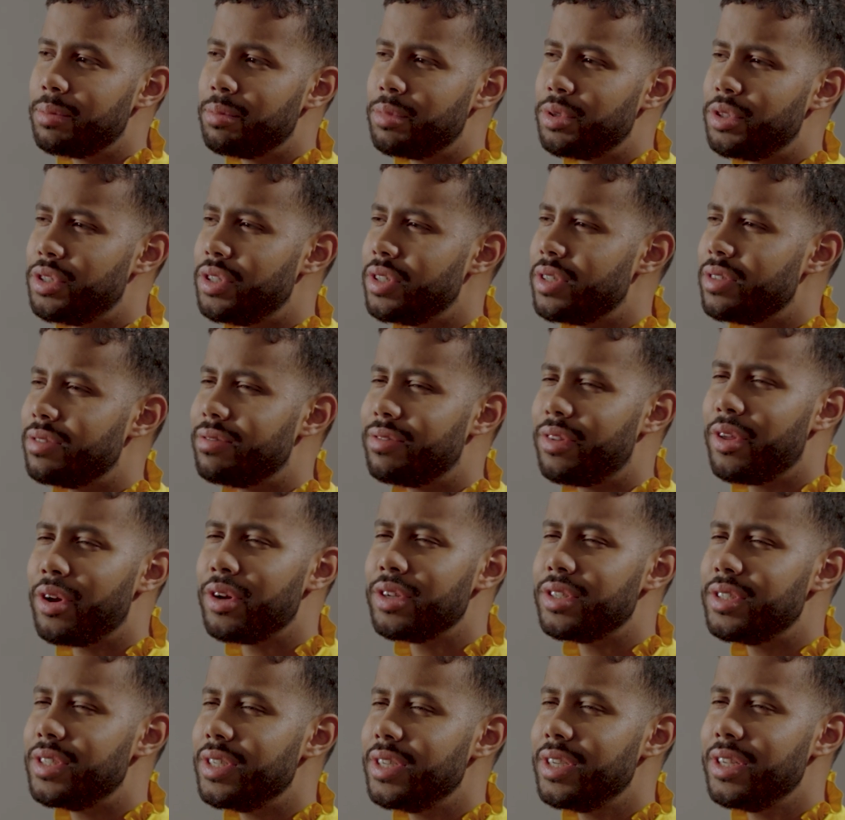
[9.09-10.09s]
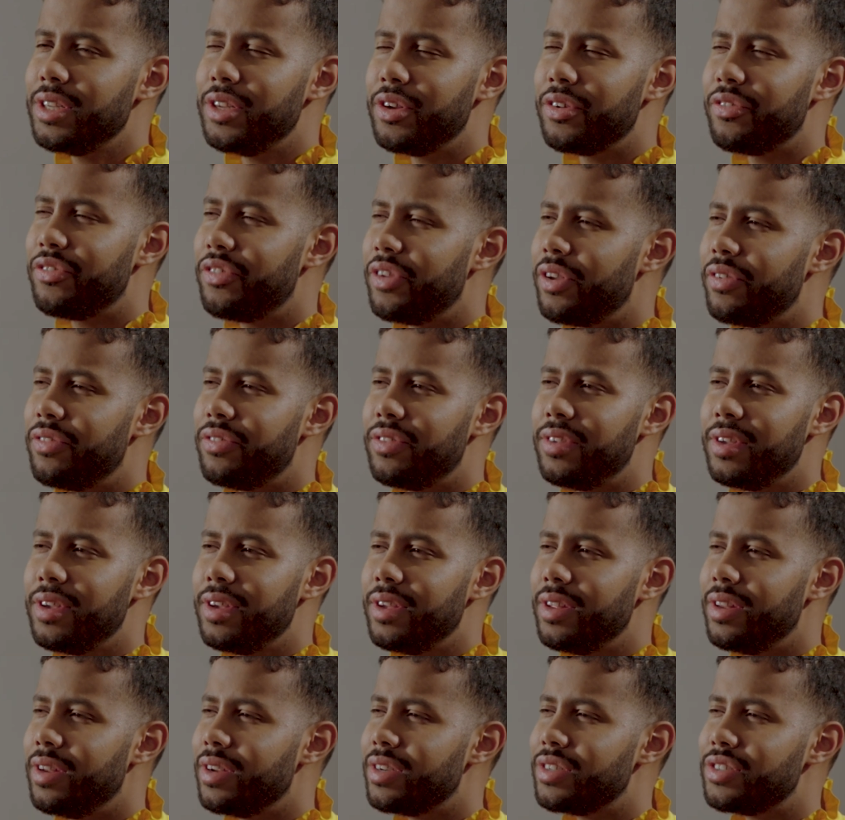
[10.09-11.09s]
But you're 13, you're
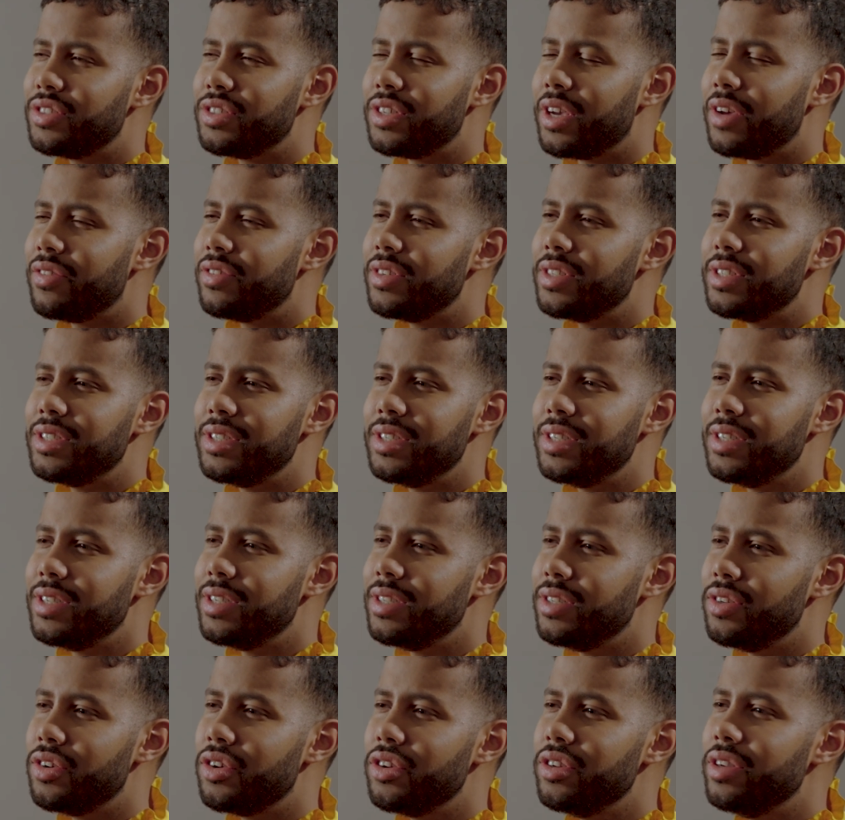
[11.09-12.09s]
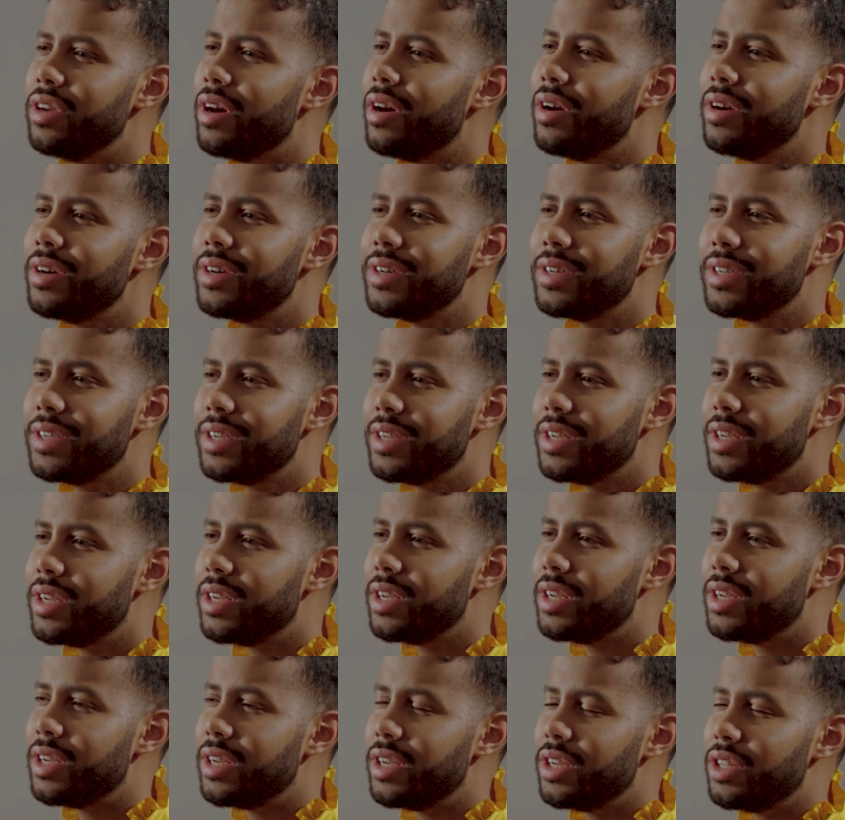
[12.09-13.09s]
15, you're 17, you're young.
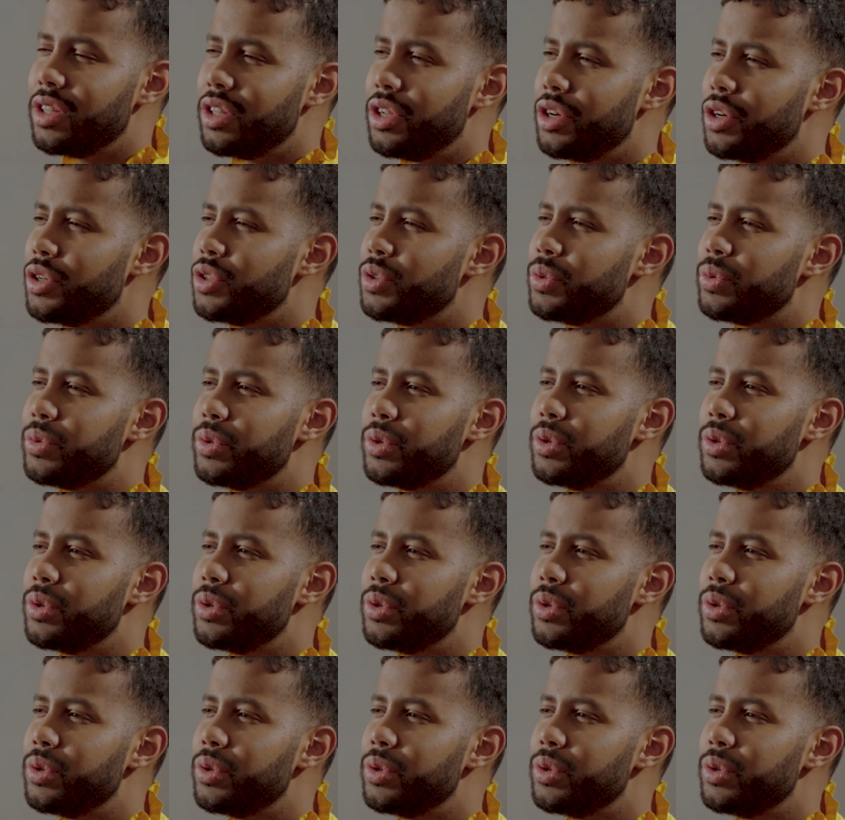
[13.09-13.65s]
There's